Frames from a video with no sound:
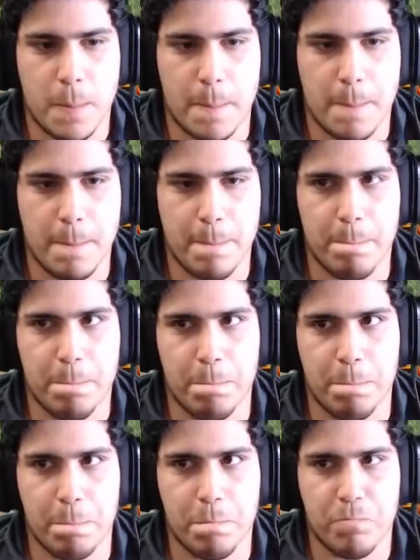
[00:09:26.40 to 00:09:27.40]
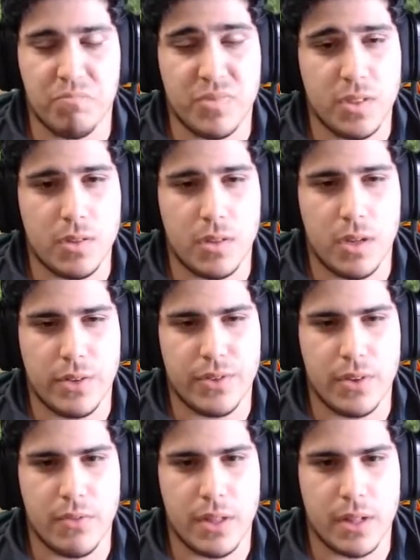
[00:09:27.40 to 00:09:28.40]
A lot of
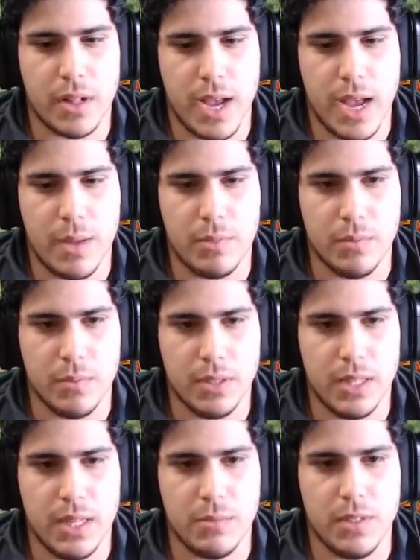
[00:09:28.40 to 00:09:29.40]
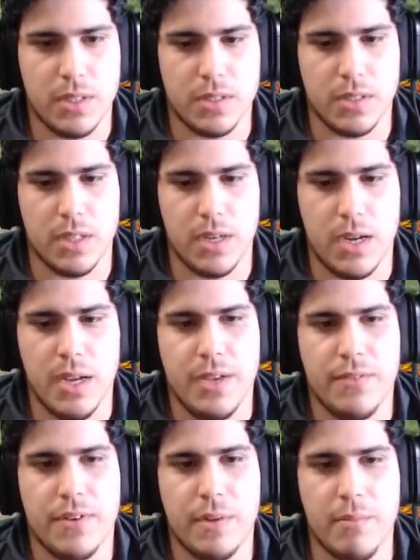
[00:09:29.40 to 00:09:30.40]
stuff that can happen, but let me see. If
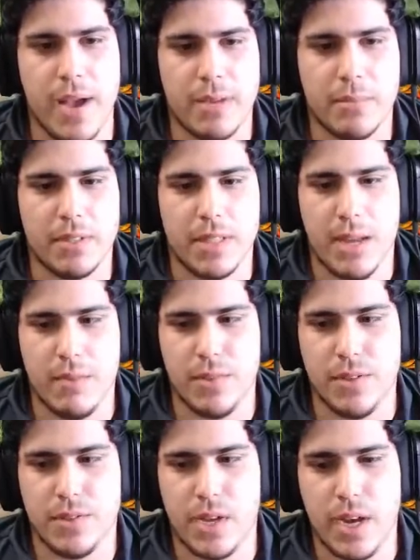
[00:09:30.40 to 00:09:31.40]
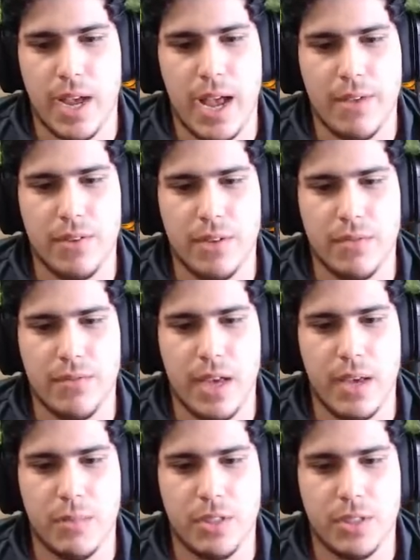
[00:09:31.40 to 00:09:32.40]
I Magna Slam this, I have enough
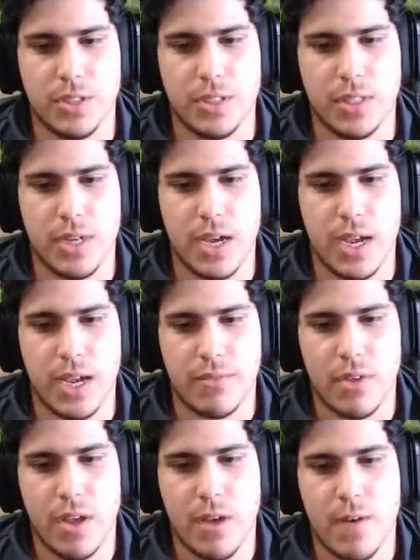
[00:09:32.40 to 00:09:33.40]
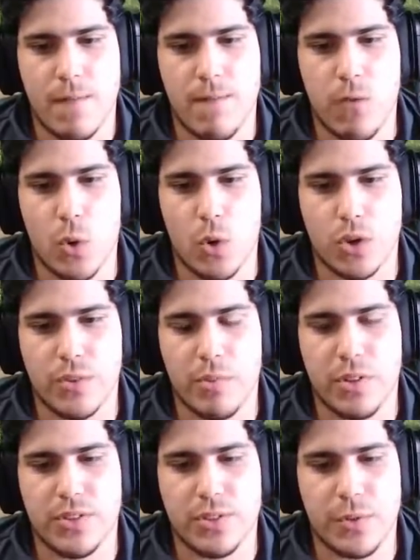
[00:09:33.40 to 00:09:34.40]
damage, because then I have 4
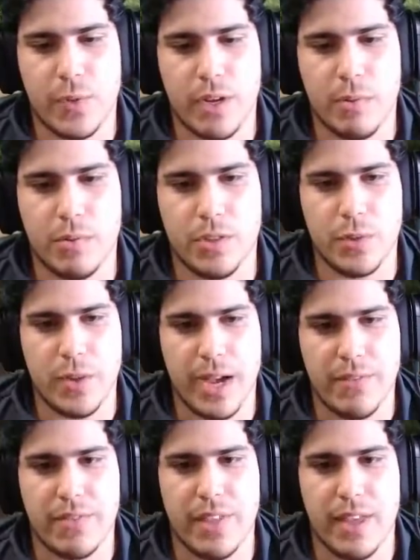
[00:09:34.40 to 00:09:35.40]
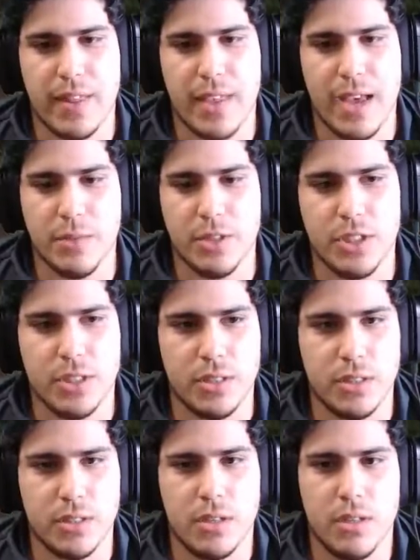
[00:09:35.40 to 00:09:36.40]
plus 3 plus have 10 damage here.
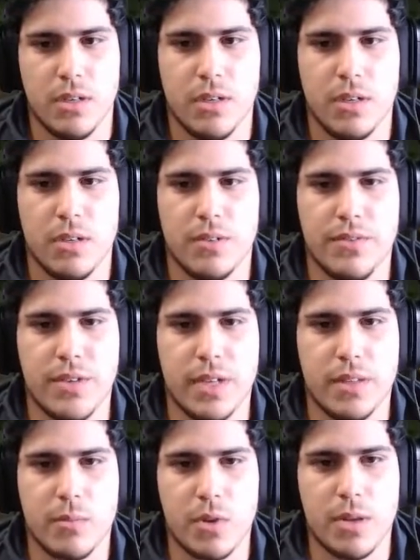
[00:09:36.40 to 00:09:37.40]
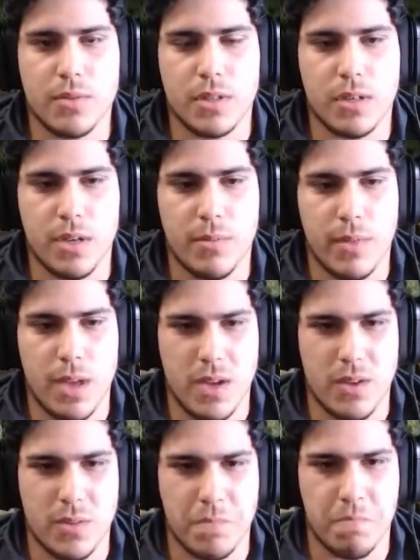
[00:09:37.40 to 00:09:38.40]
Phantom Brown's gonna come
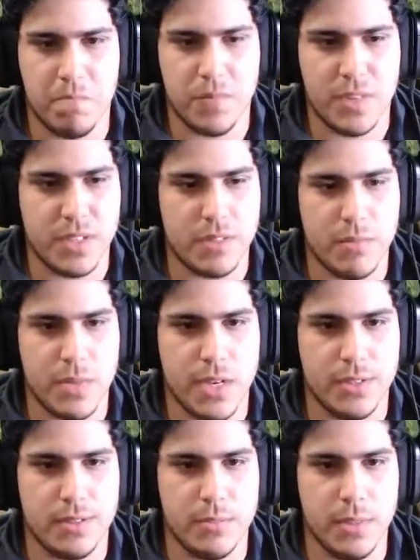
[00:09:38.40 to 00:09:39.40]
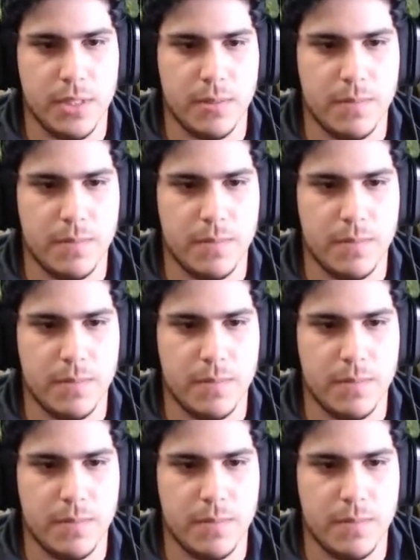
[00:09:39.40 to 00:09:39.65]
down, doesn't matter to me.